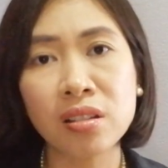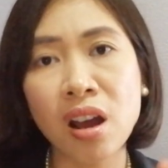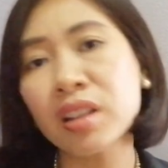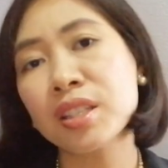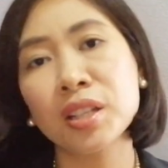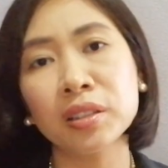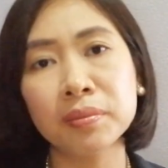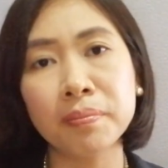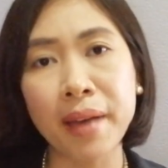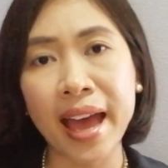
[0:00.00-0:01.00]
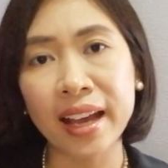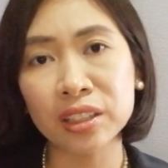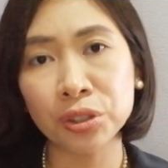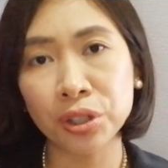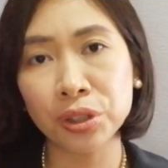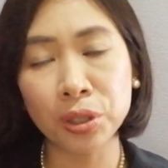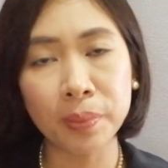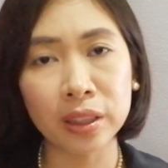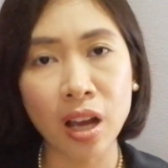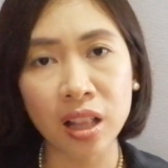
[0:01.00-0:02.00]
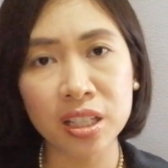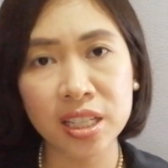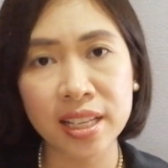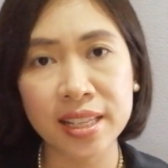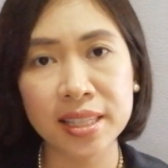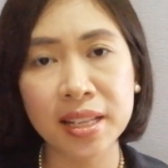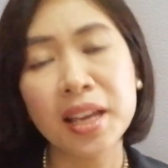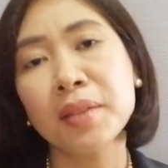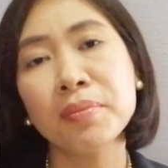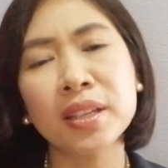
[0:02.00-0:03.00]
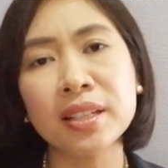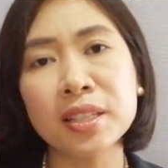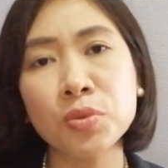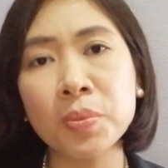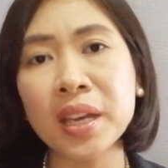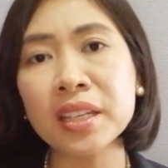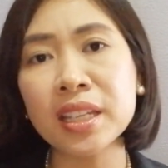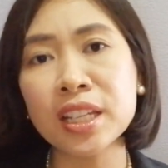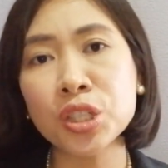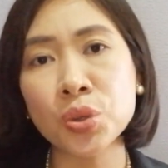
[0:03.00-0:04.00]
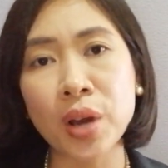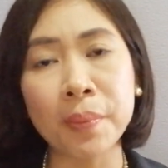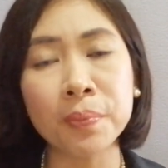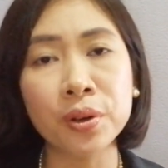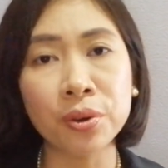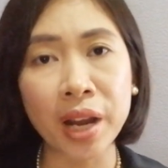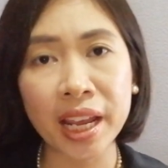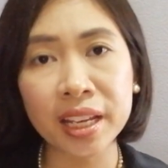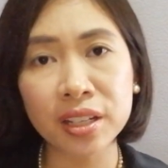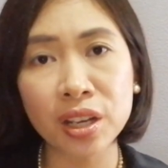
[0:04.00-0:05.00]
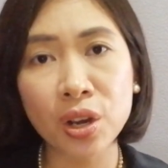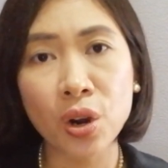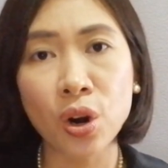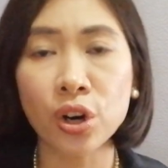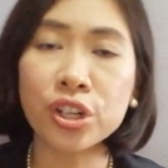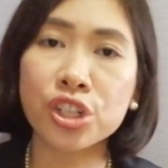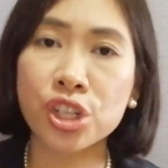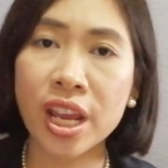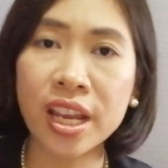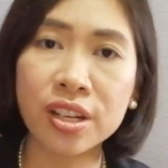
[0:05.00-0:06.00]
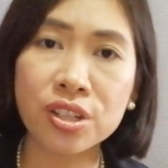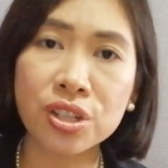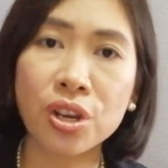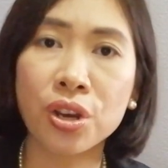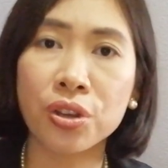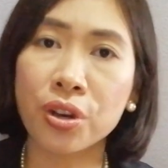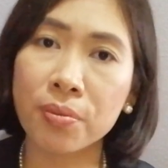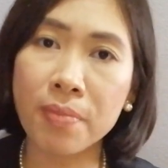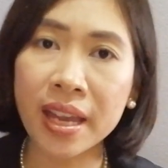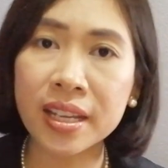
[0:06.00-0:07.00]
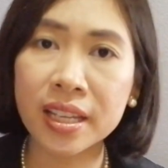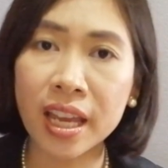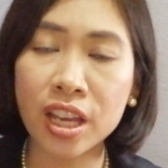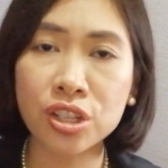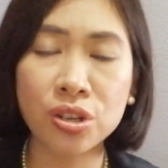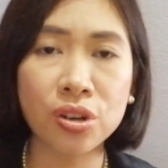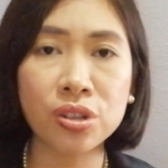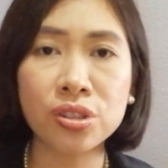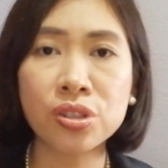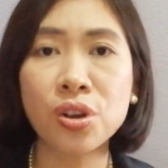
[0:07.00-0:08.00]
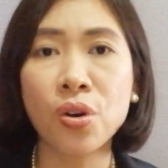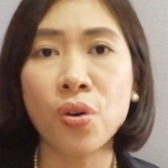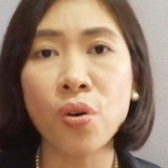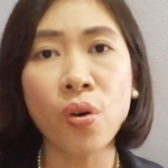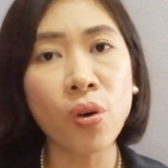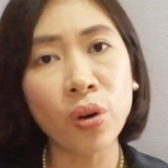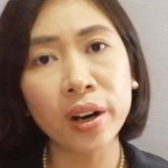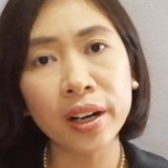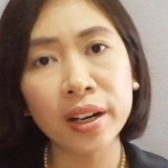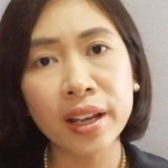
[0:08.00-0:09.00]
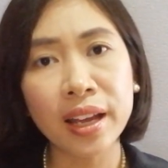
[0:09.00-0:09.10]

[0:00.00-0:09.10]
consult back to your dermatologist because you may need to upgrade or change your medications or